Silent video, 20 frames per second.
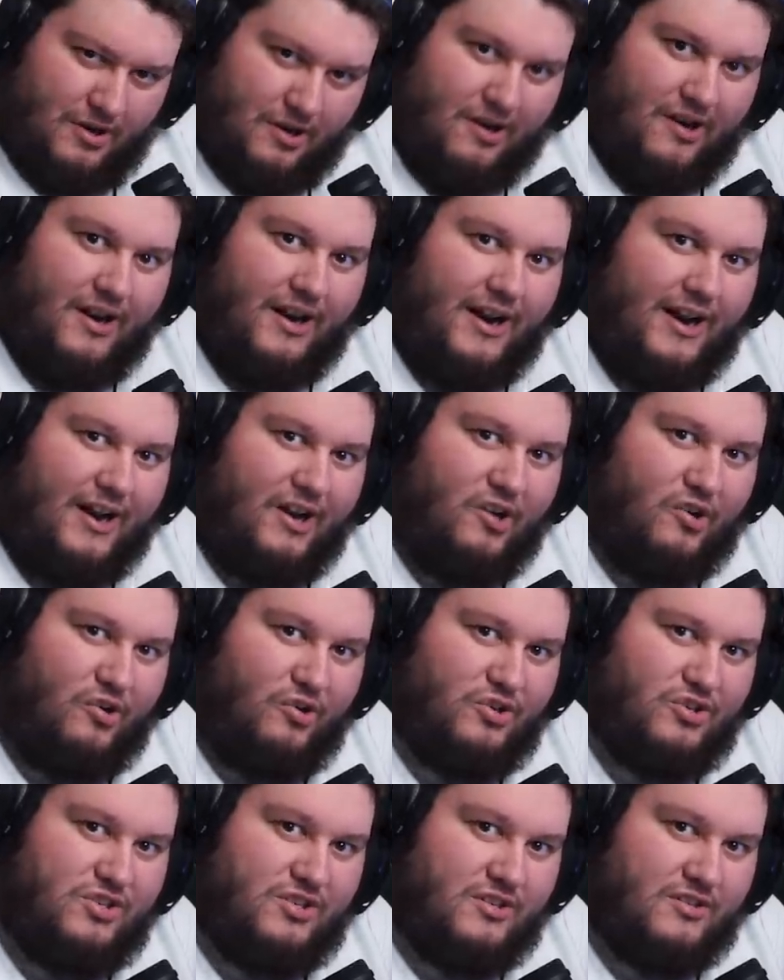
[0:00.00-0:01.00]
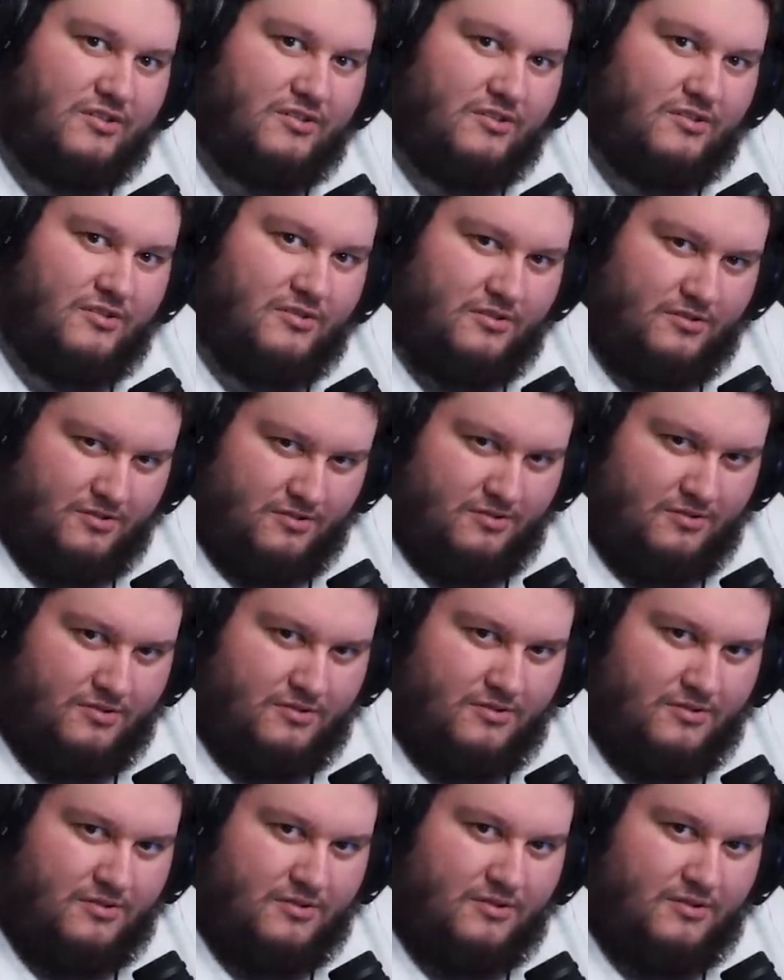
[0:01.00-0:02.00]
Alright, I heard you.
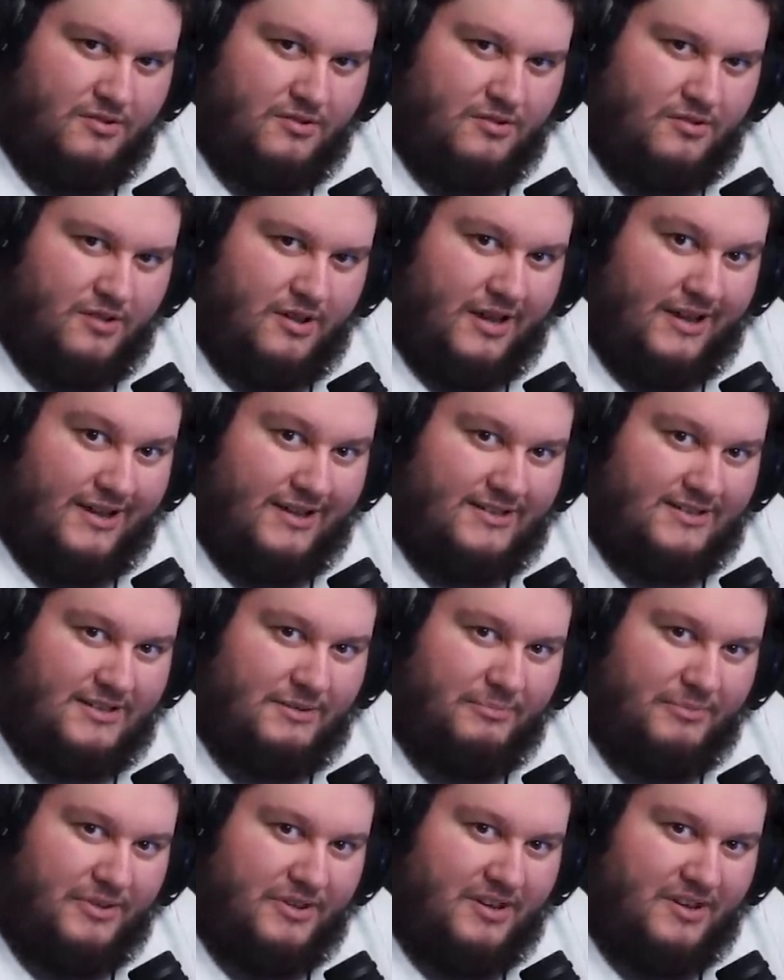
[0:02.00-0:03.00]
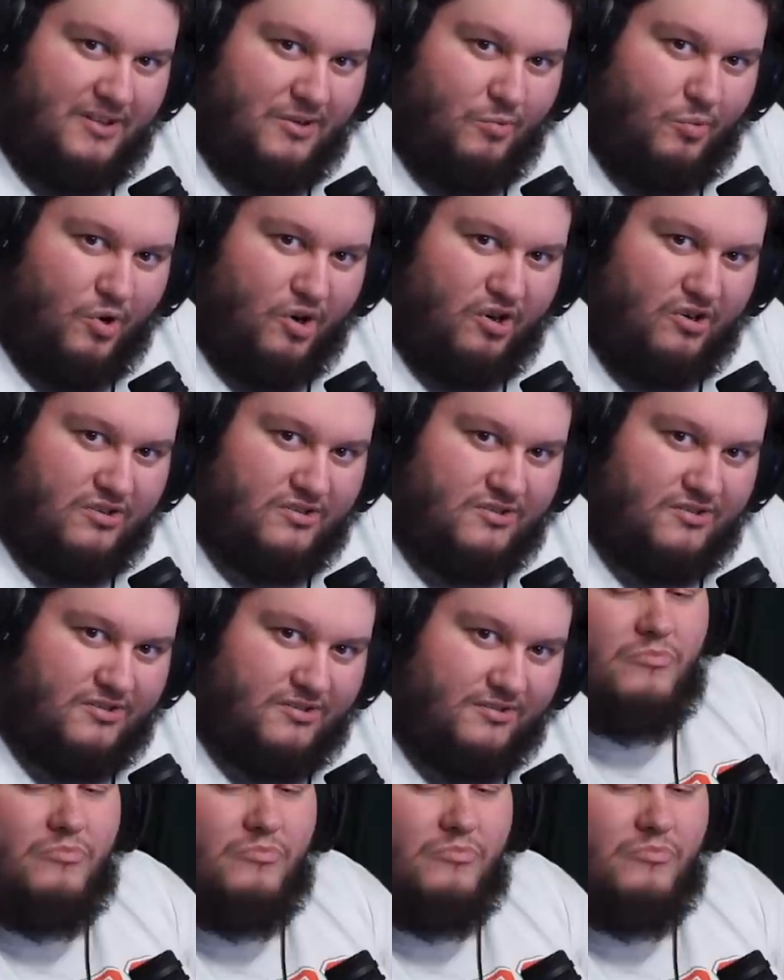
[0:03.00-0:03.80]
I got something in the works.